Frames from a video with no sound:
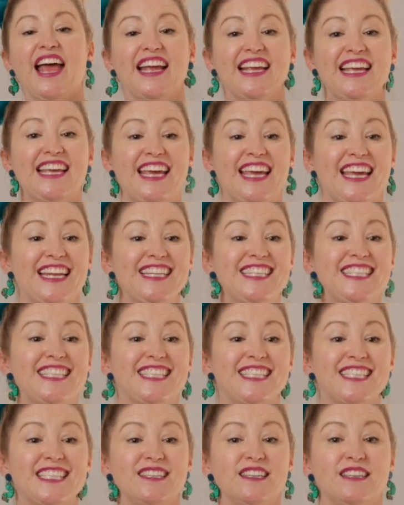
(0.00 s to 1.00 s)

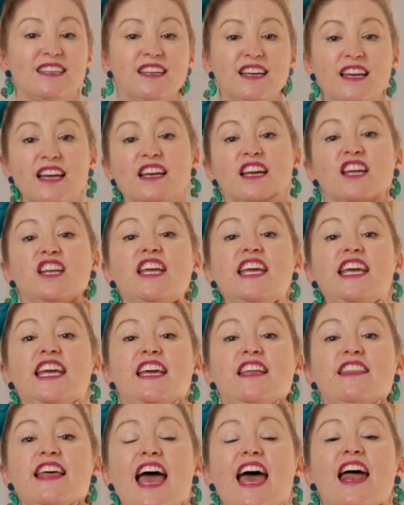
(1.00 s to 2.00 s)
Kids. Can you hear
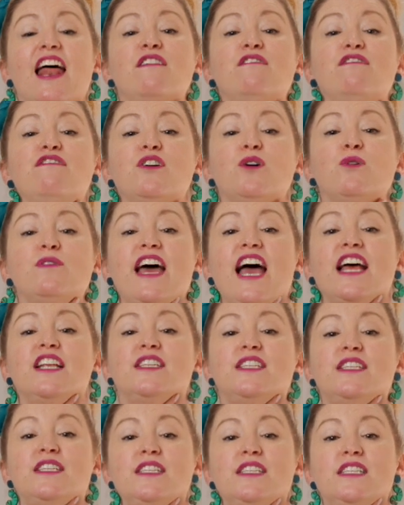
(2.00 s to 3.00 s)
that and feel that
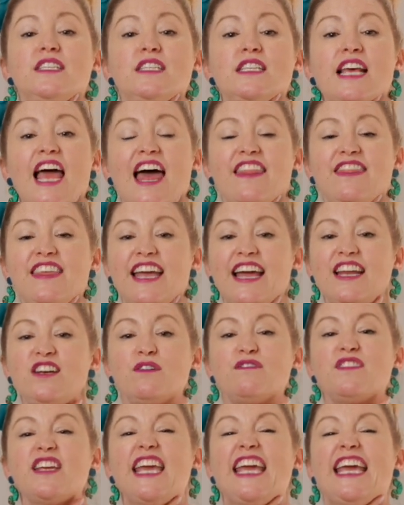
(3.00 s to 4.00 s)
Z at the end
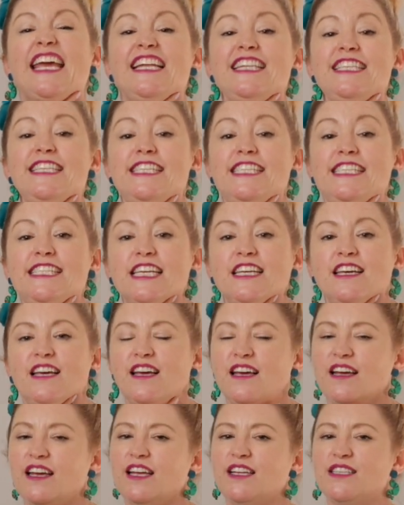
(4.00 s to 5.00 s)
of kids?
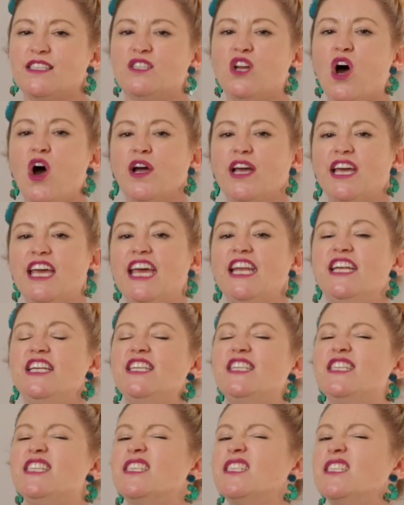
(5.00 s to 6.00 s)
It's not
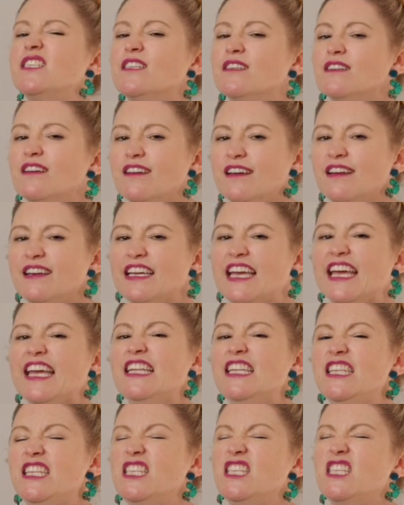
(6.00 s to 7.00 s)
kids.
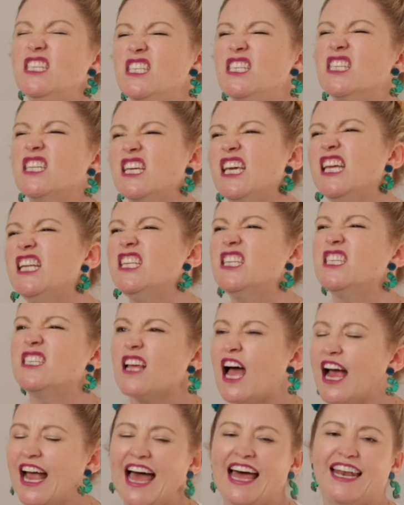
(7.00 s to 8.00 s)
Kids, kids.
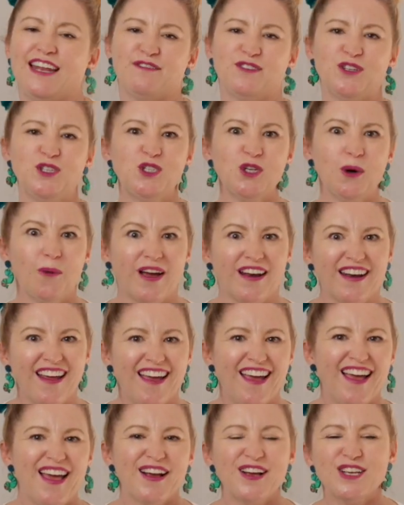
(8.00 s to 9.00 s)
I can't even do it
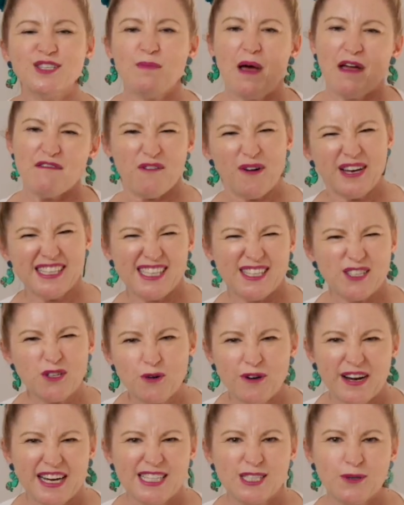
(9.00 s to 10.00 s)
because my voice is
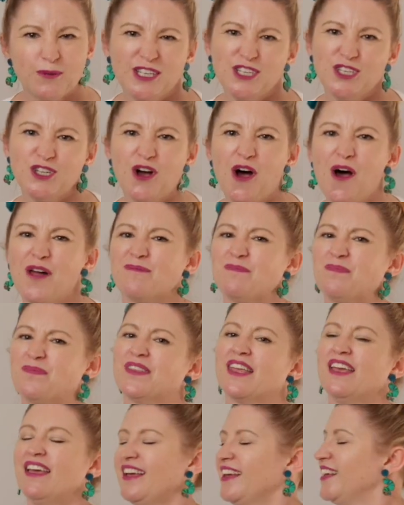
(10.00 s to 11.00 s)
already switched on.
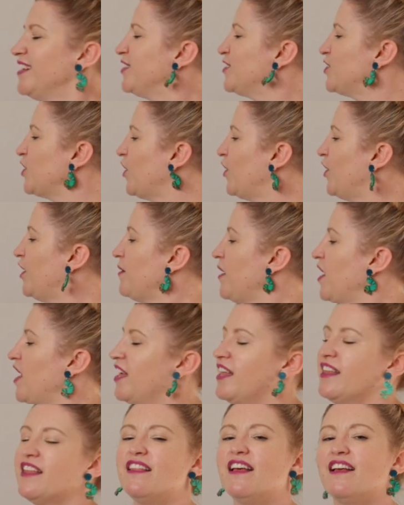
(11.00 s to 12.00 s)
So
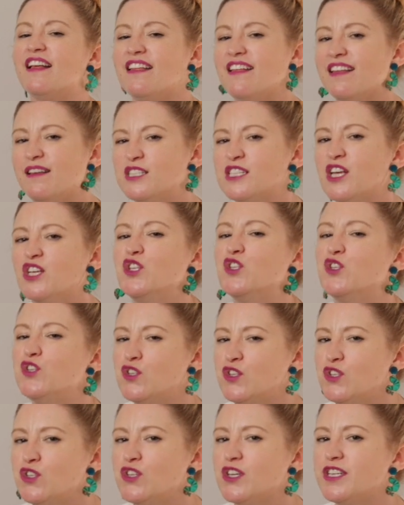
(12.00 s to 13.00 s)
it's a
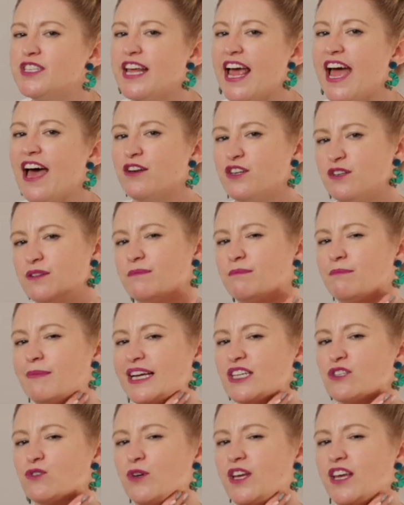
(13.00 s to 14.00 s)
Z sound. Make
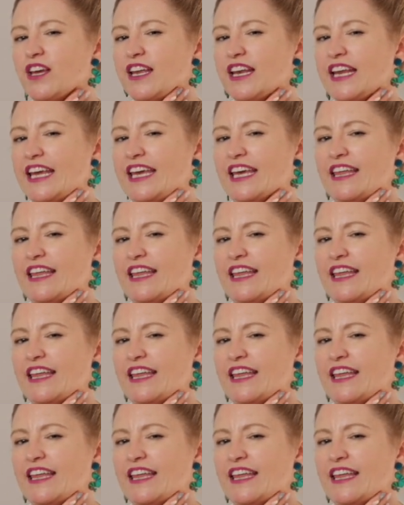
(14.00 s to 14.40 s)
sure you can hear